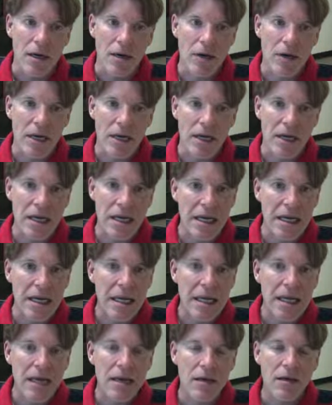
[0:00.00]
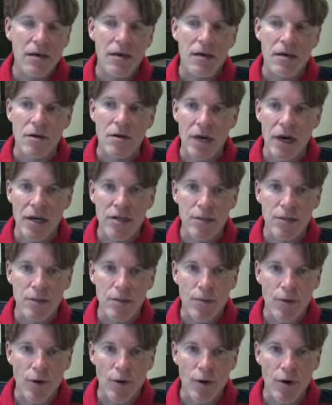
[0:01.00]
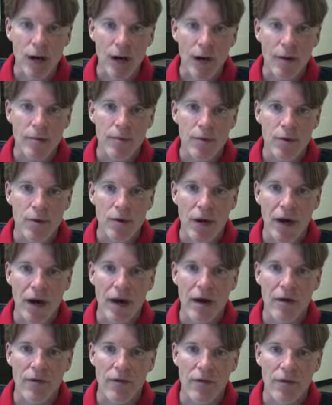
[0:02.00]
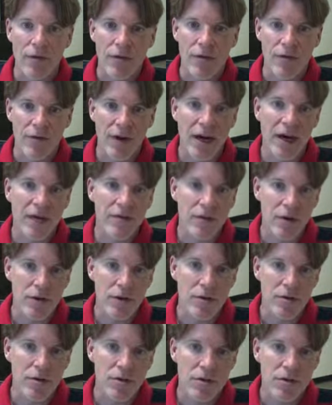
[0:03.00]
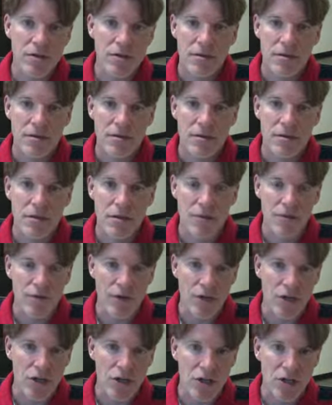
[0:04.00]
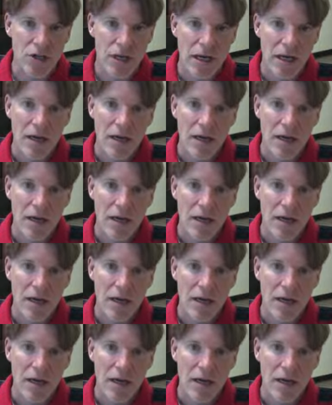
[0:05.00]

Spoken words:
In any graduate program, you have 5 years to finish.